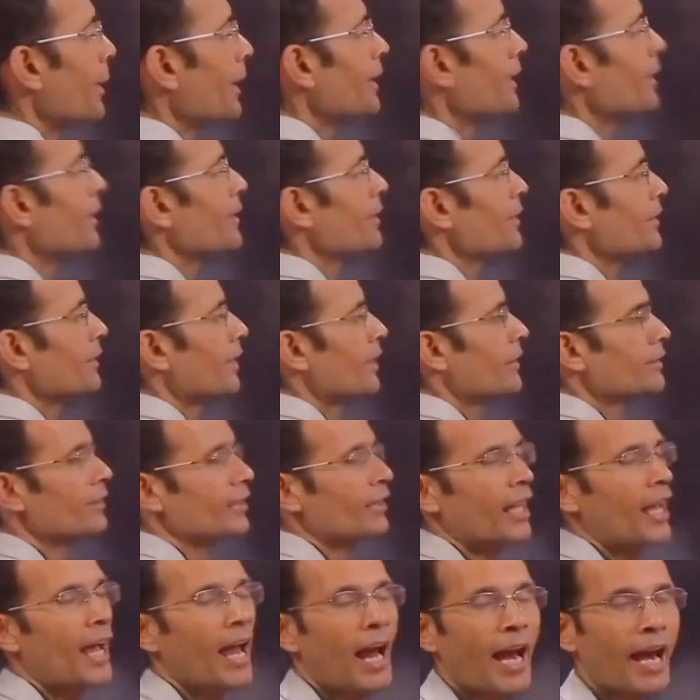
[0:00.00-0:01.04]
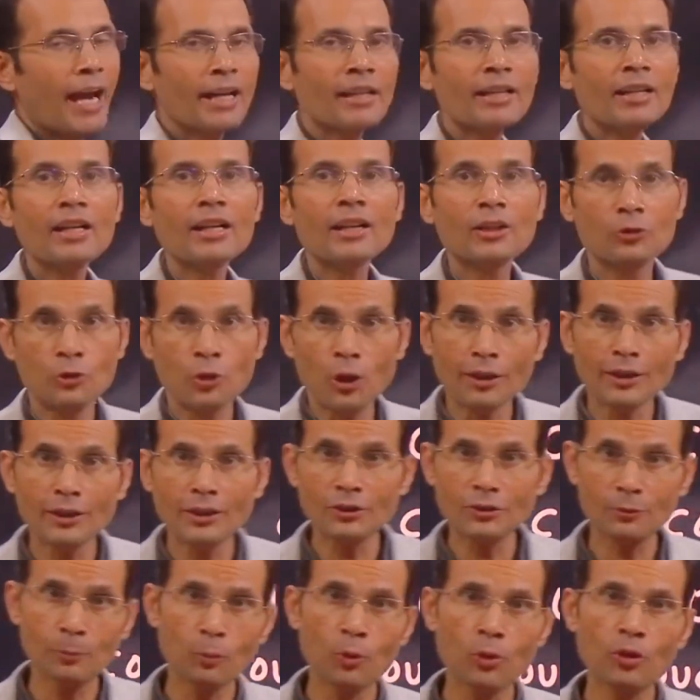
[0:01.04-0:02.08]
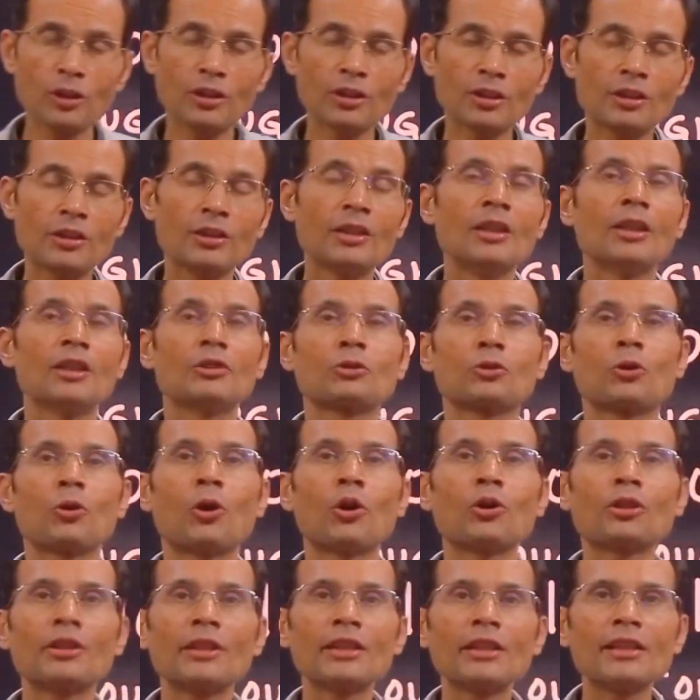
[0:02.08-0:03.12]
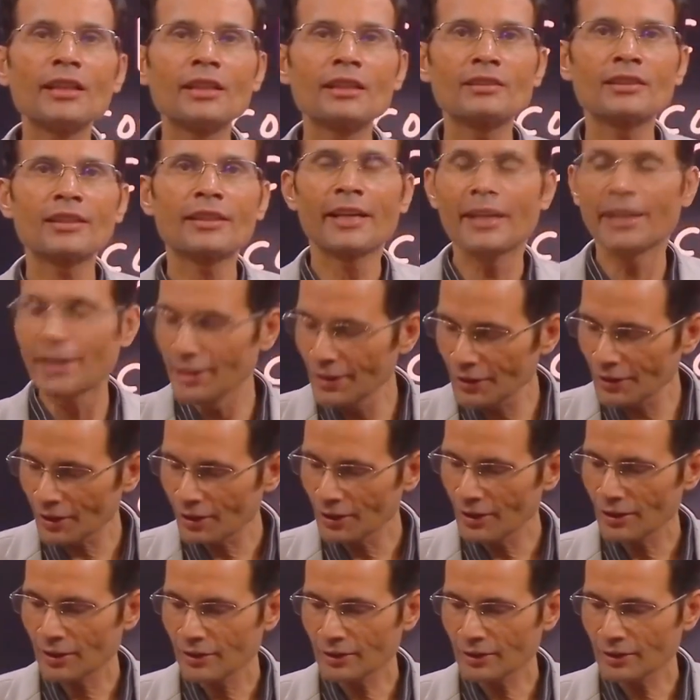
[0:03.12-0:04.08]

breathlessness, and a chronic smoker. So already there is a hint